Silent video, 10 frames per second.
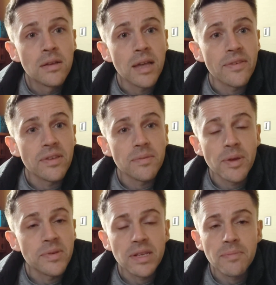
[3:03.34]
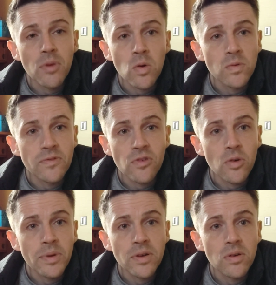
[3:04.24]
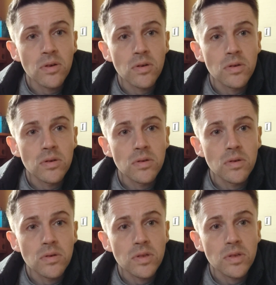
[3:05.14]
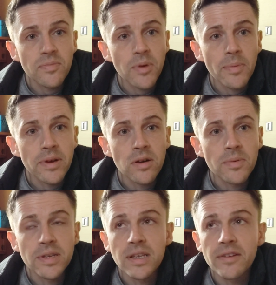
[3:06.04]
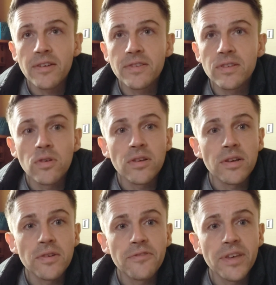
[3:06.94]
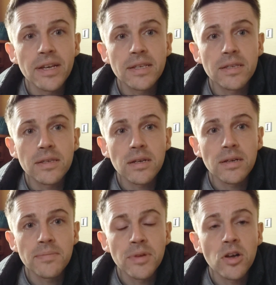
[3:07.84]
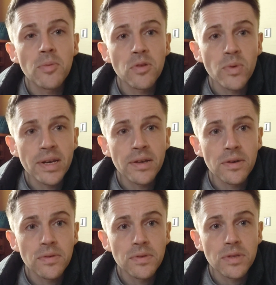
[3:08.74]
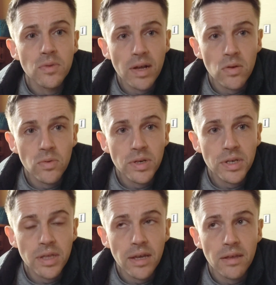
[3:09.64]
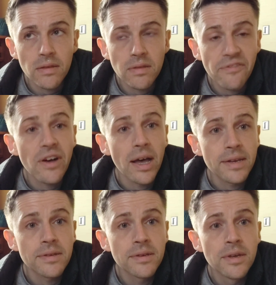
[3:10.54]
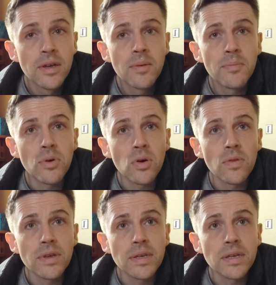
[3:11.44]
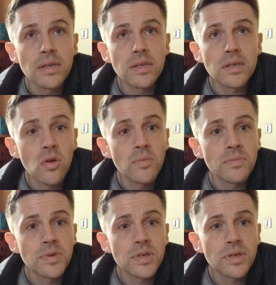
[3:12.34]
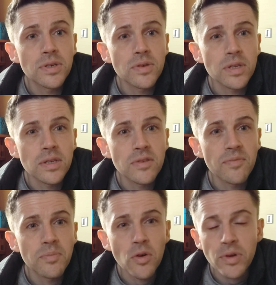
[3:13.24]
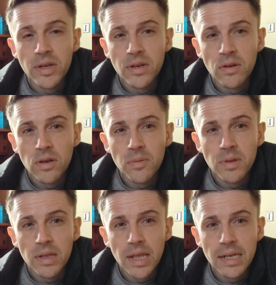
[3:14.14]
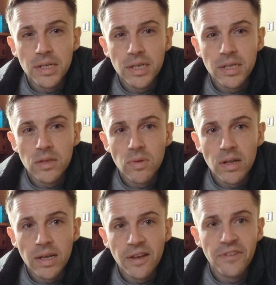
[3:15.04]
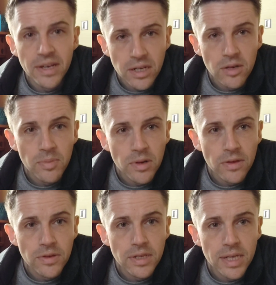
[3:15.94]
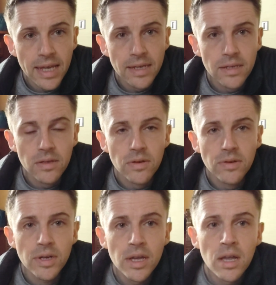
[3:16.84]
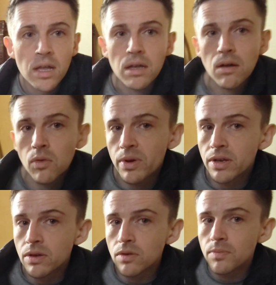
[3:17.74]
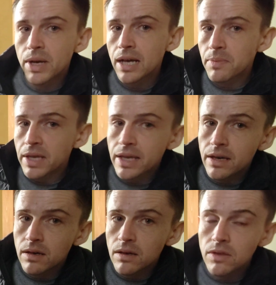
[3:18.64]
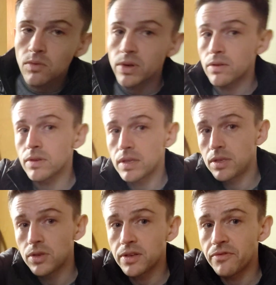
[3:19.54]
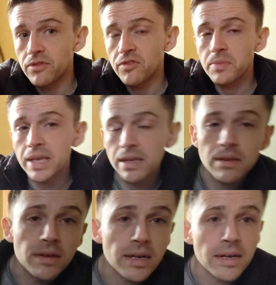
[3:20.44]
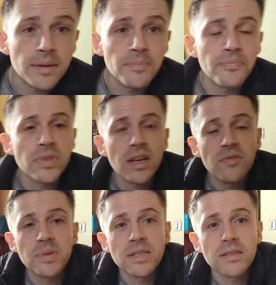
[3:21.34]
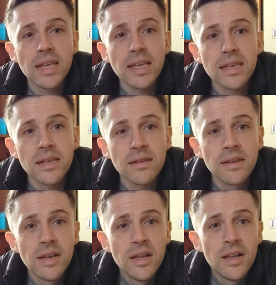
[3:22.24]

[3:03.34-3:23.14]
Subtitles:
maybe there's any mold forming or stuff popping up, because I've still got to fix a couple of the windows as well, which they're fine, but the storm shutters have broken on a couple of latches as well. Like I fixed a couple of those today, so on the window behind me here and the window that's just in front of me, I've been taking